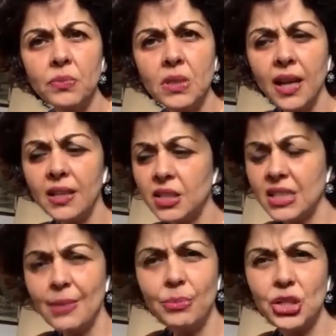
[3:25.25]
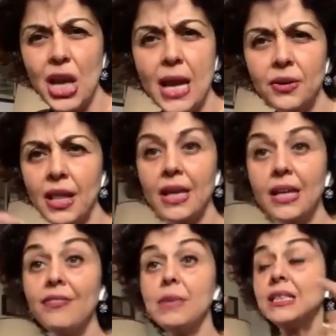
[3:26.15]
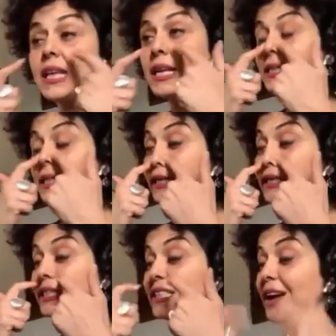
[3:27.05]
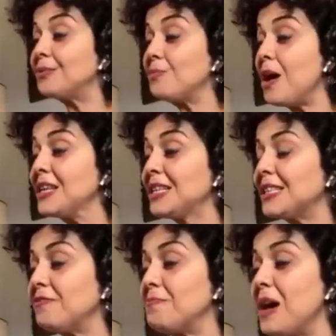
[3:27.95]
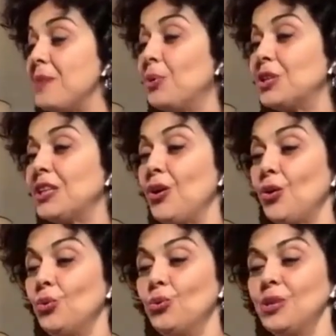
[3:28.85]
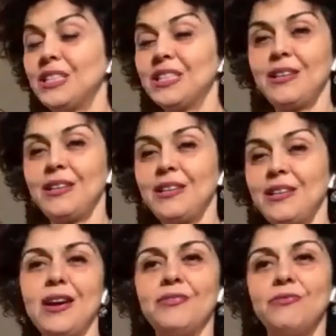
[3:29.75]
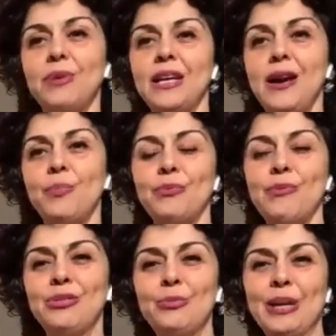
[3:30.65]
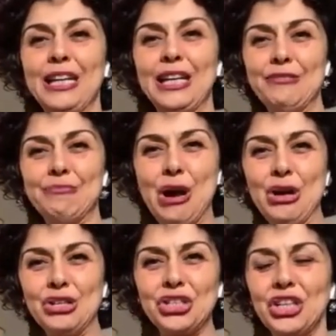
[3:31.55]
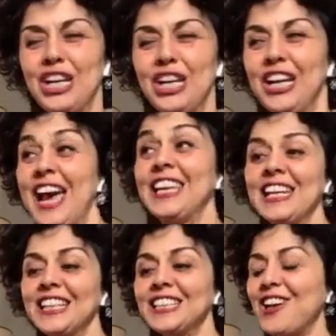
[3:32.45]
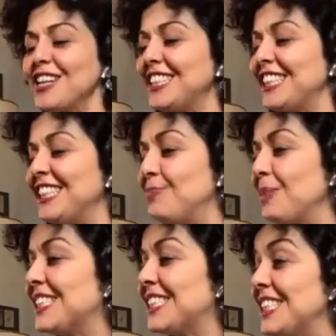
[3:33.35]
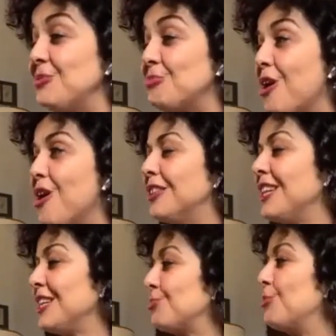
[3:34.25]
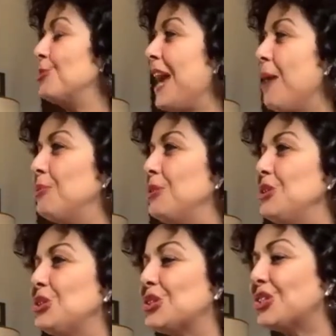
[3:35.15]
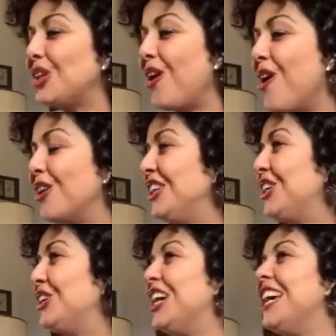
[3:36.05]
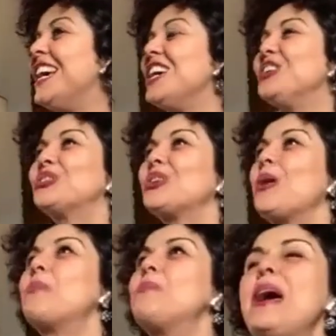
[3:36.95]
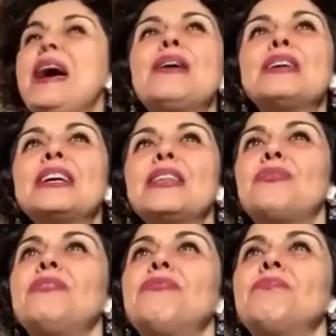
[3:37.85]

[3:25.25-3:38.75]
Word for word: like, December, January. That never made sense. And inside myself, my body clock always starts to kind of wake up around the beginning of March and get excited, because in Iran, that's what would happen. You start, you know, you start preparing three